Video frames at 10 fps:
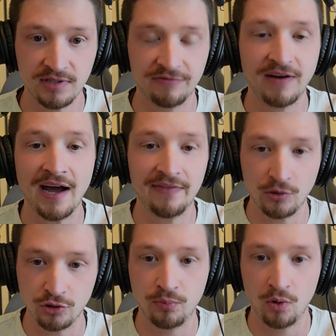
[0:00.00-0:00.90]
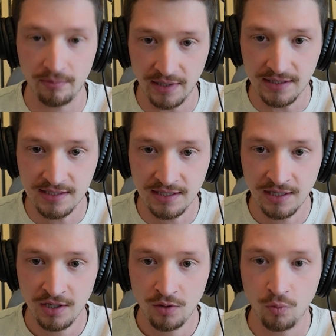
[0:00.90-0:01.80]
to find those appointments.
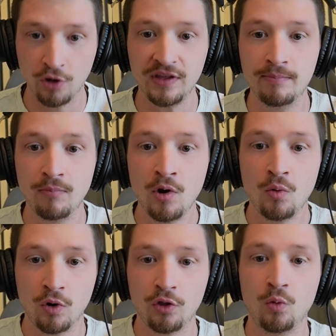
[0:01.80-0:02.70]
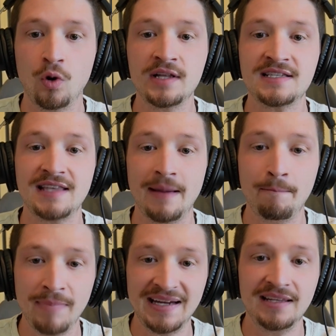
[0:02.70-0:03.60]
What are the ones that
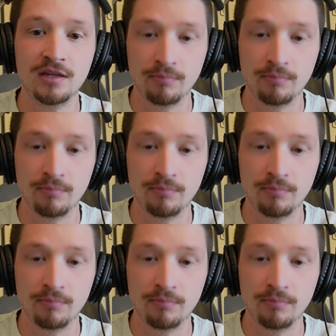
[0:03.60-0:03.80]
mean the